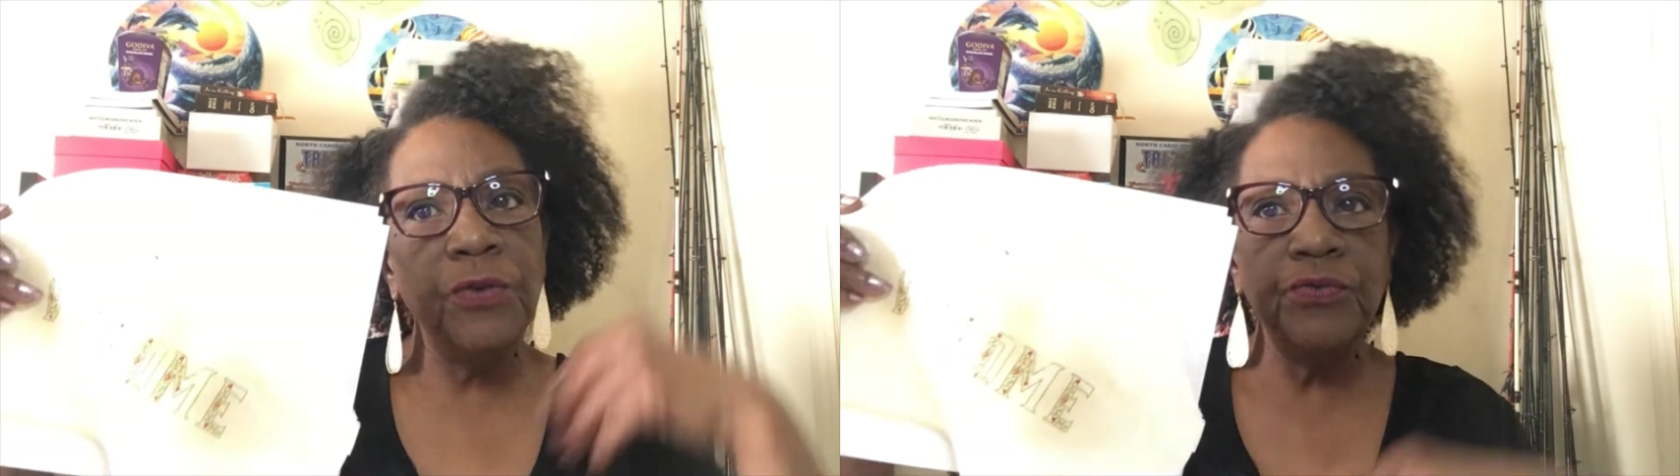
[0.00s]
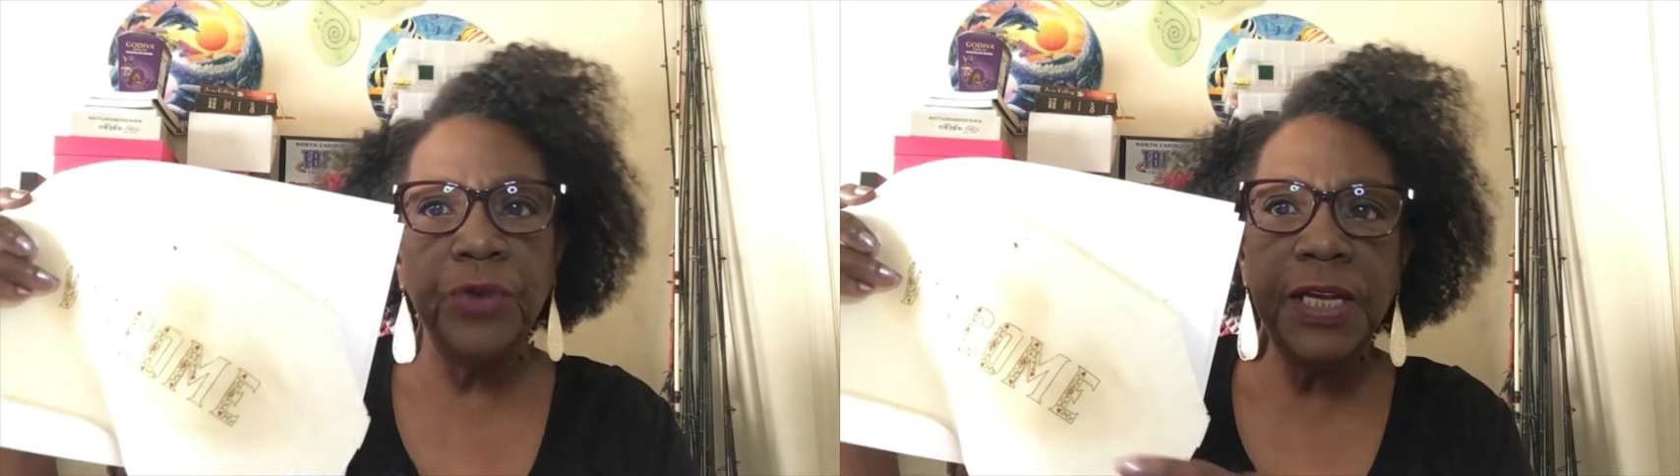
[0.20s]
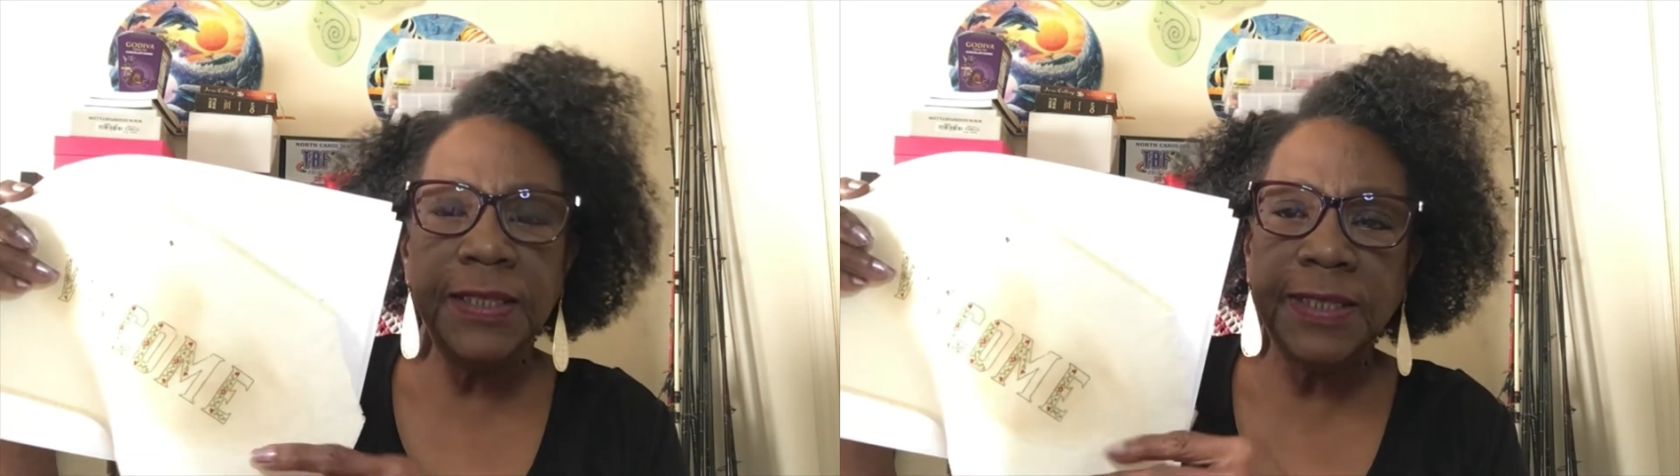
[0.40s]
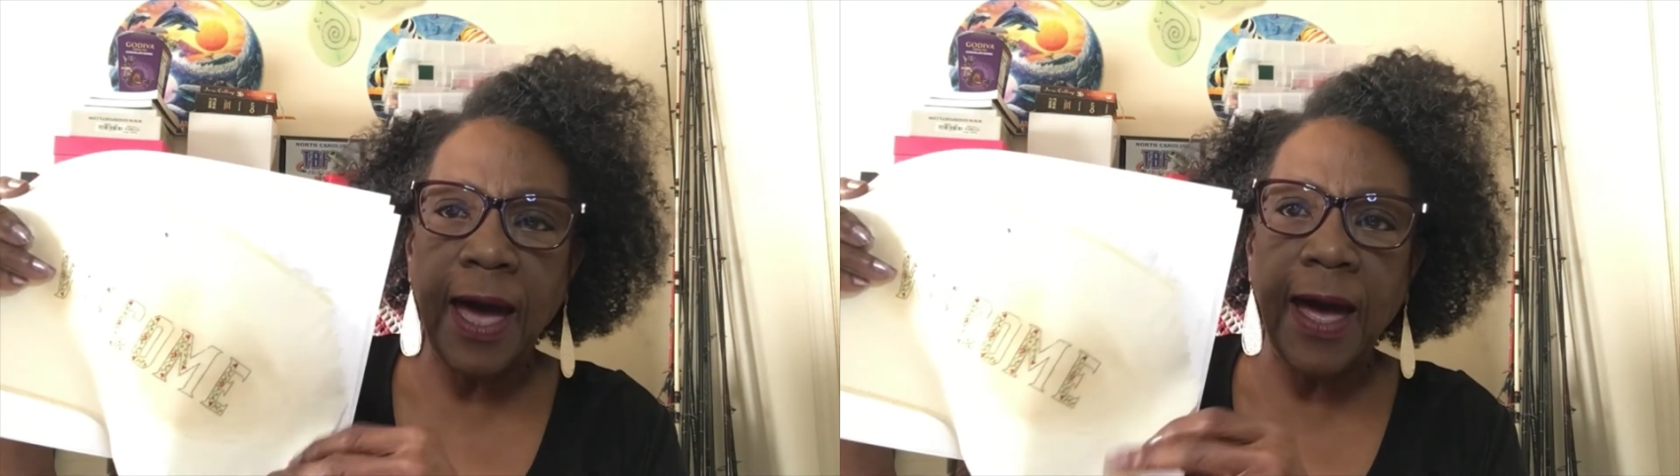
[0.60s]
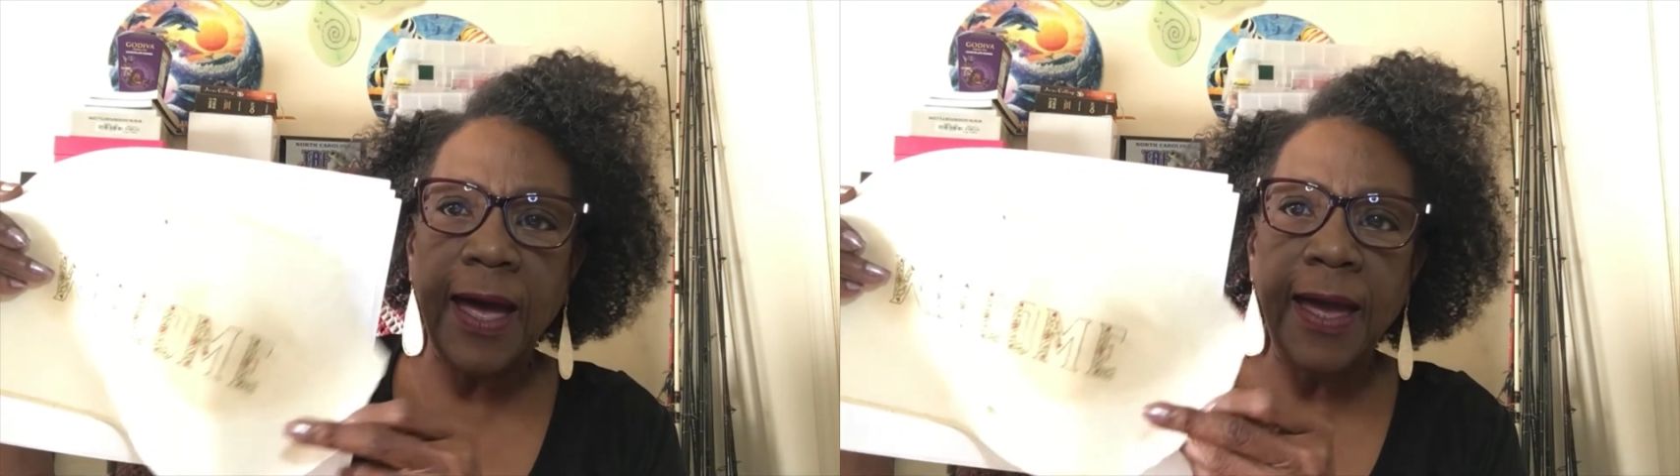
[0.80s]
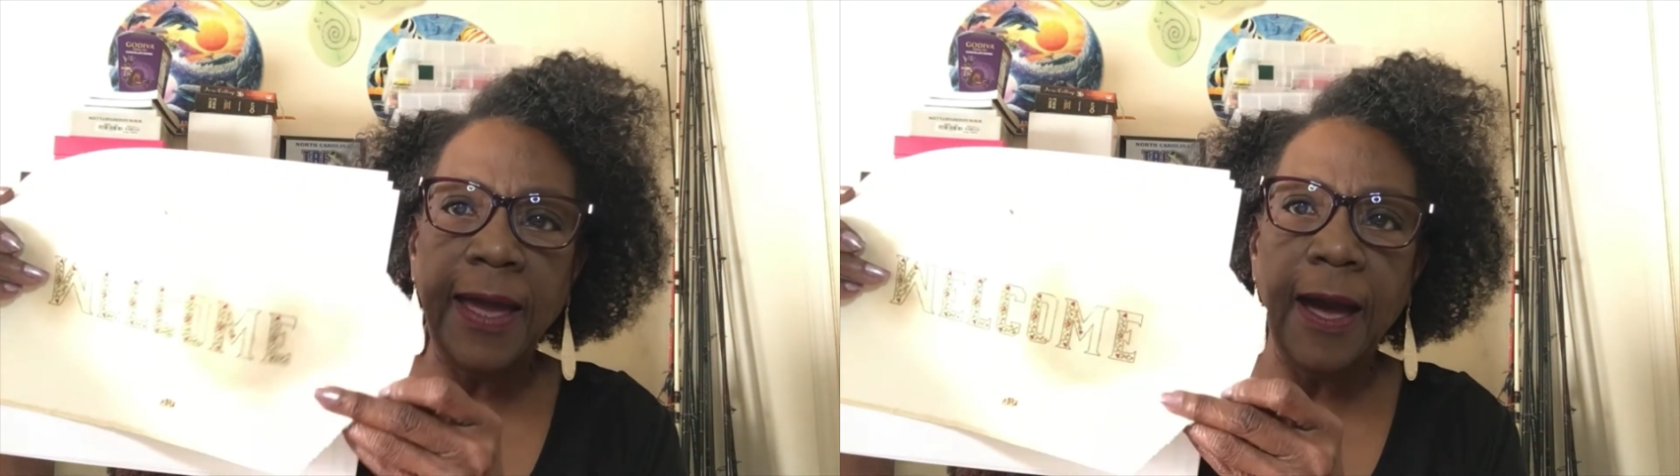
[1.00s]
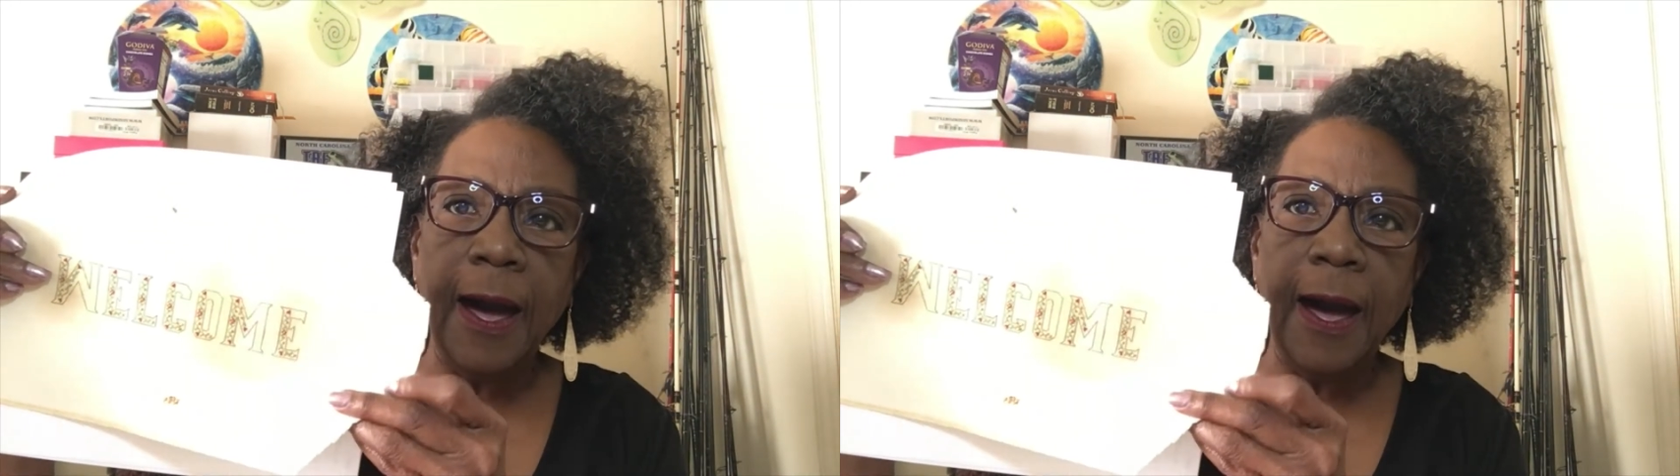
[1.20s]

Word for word: Rit dye